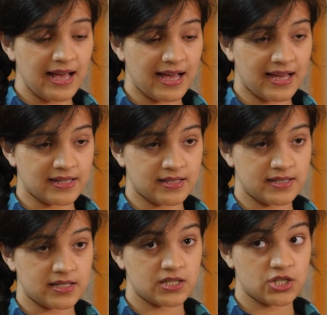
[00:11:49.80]

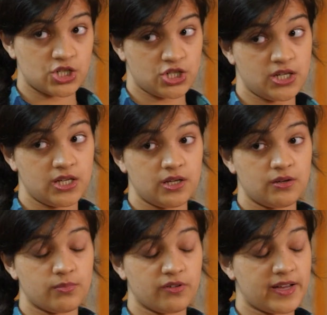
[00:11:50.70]
and
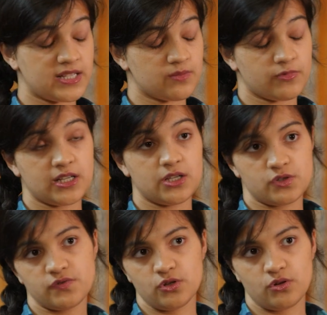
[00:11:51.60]
she provided some really
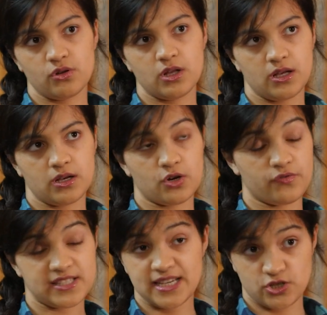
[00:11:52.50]
useful uh,
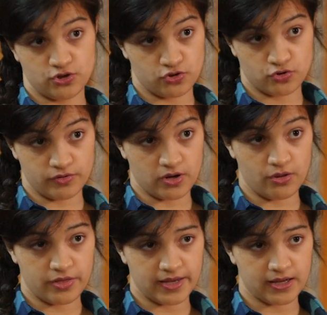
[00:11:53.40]
conversations through the
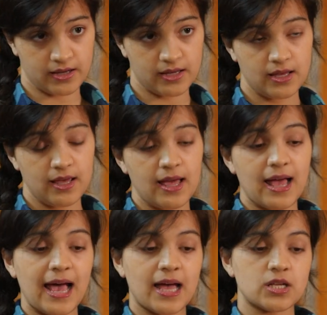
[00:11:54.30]
whole thing,
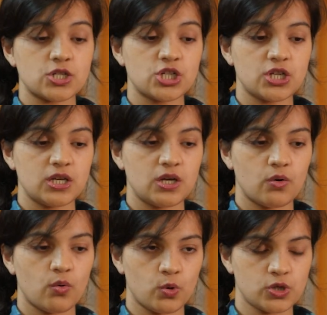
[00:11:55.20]
and she
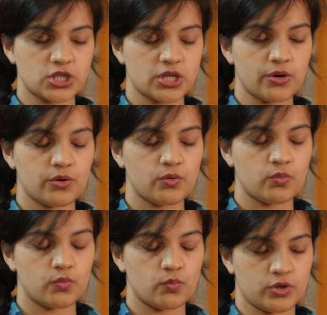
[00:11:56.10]

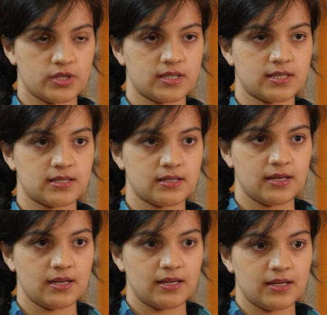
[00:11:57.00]
also was,
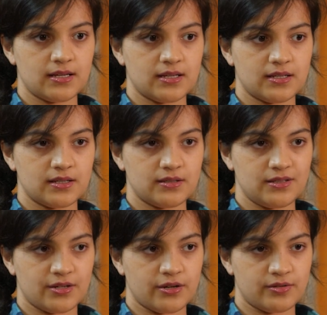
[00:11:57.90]

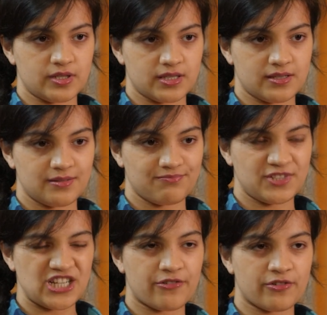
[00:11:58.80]
you know, just
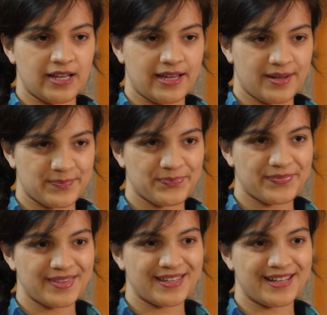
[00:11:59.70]
generally
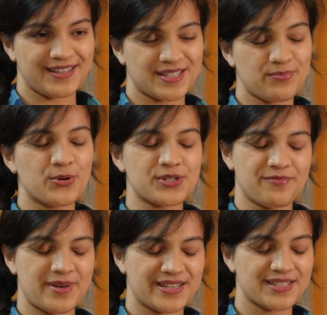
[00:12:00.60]
a
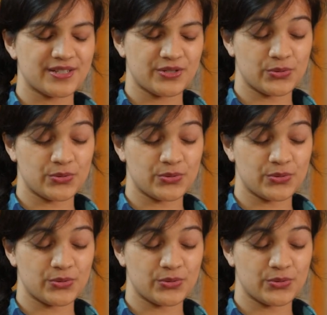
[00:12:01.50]
supportive person to